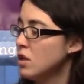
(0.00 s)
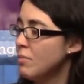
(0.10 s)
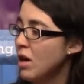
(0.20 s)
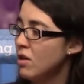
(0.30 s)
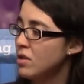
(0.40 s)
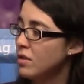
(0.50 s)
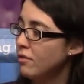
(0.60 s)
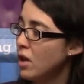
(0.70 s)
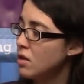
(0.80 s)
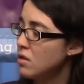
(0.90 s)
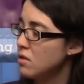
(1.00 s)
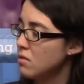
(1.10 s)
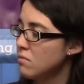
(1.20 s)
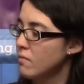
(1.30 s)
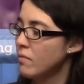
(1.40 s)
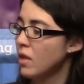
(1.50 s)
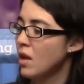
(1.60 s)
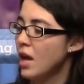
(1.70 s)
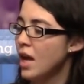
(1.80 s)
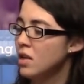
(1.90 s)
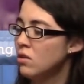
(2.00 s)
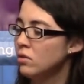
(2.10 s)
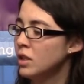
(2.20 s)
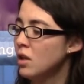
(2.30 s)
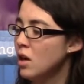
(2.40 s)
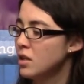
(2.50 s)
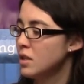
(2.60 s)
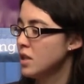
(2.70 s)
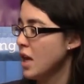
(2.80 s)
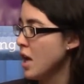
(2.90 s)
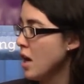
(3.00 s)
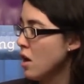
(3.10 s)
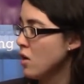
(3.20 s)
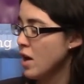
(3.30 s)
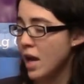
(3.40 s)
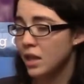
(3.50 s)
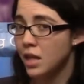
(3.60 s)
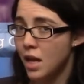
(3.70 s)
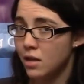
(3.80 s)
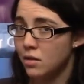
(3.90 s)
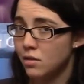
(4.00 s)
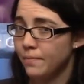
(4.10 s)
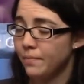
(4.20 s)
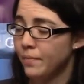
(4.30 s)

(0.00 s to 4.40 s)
the bears in the front and Goldilocks' hair at the end.